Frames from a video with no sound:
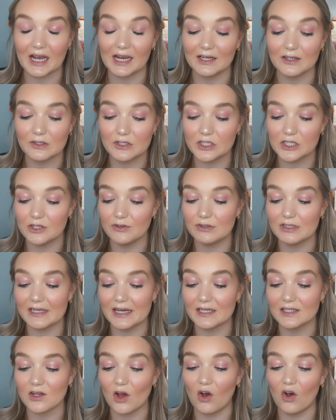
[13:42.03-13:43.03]
I used to use
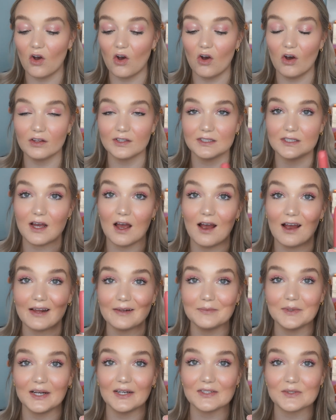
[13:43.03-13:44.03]
this all the
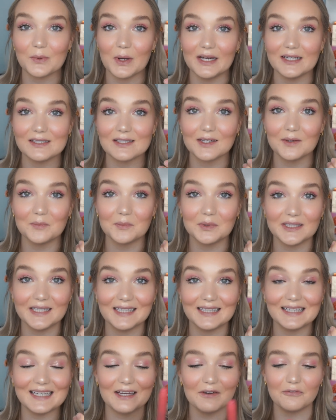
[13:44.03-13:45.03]
time. That is why it's
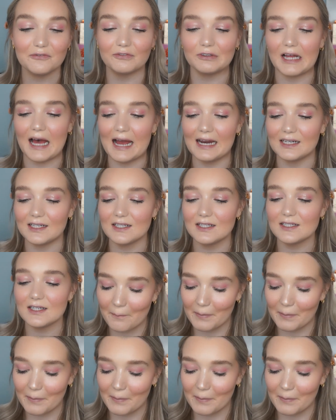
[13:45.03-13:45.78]
completely flattened.